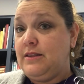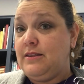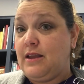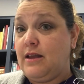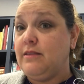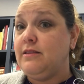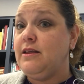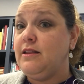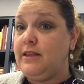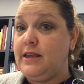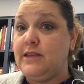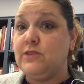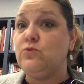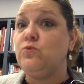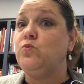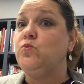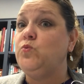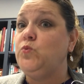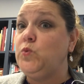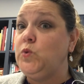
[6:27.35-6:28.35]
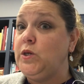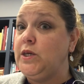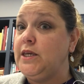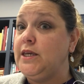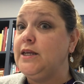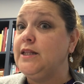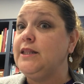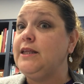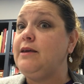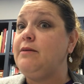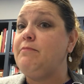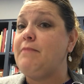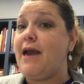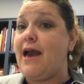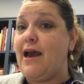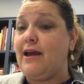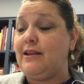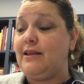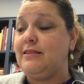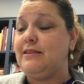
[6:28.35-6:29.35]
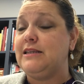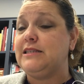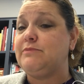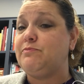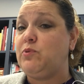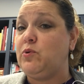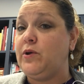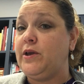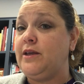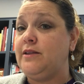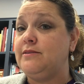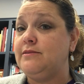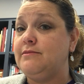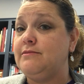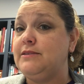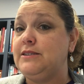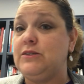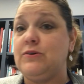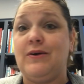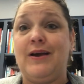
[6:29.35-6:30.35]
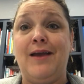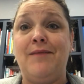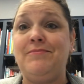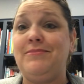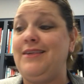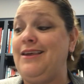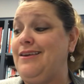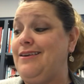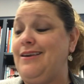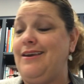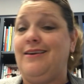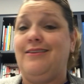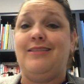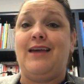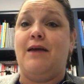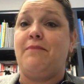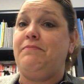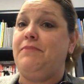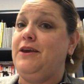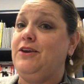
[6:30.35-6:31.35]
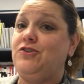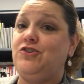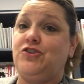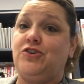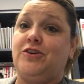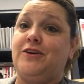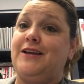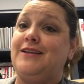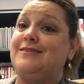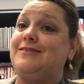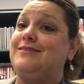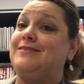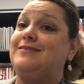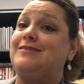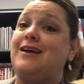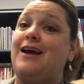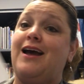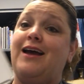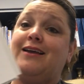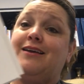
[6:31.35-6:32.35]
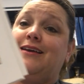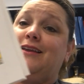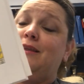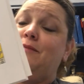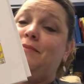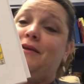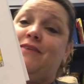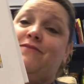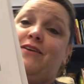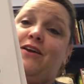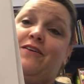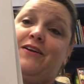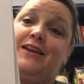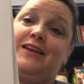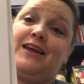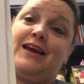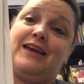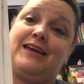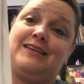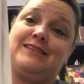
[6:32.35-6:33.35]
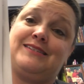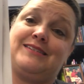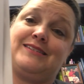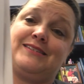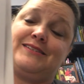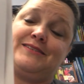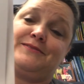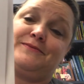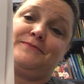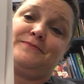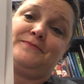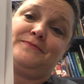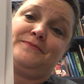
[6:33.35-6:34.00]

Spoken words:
Now, Lilly is really mad at this point, so I'm thinking that picture is not going to be very nice.